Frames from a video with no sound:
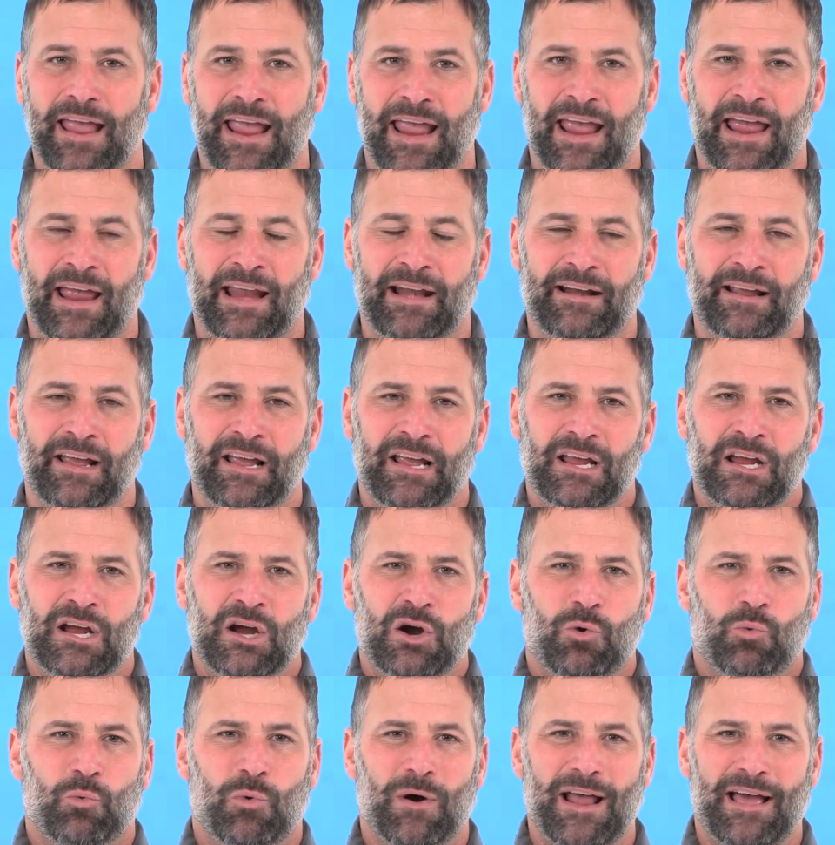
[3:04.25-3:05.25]
And
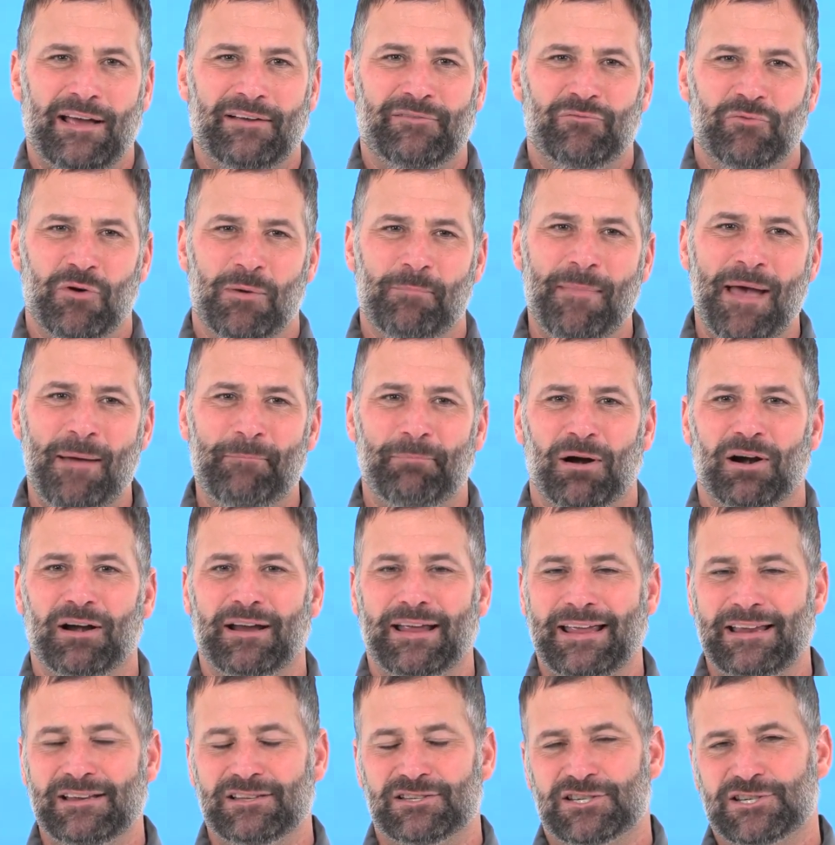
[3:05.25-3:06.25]
what I remember
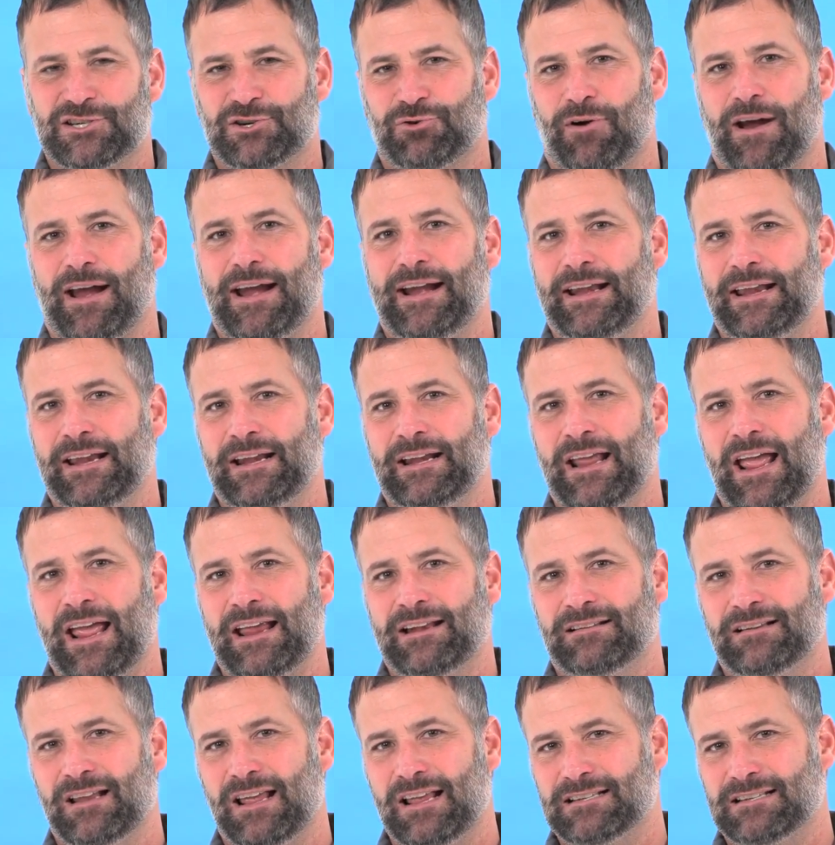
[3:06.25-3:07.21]
in trading and,